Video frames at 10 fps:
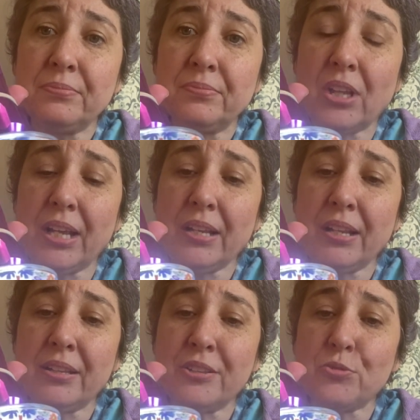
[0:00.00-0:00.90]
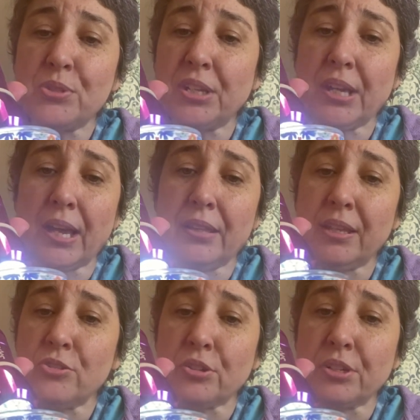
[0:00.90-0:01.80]
light. And this was, again,
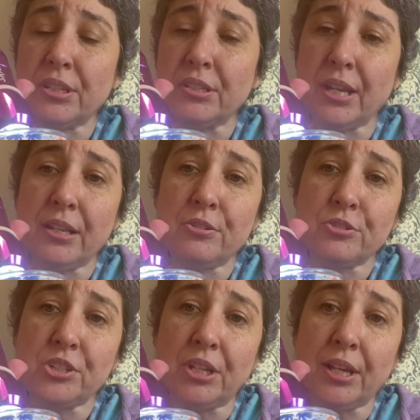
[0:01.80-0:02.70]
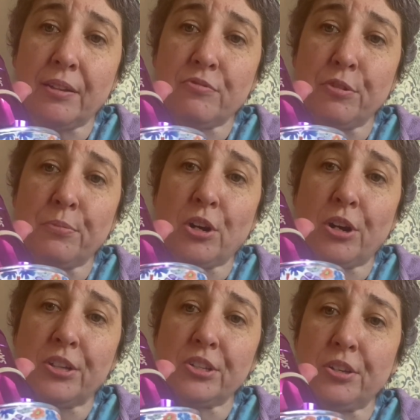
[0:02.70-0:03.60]
these are containers you get from
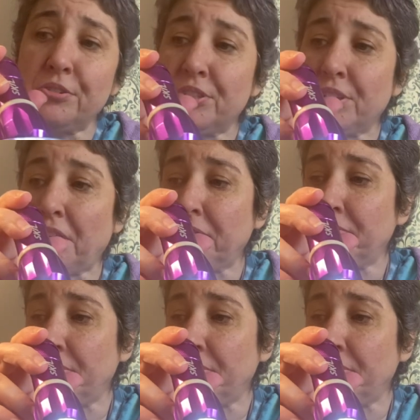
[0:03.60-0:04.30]
Costco stuff.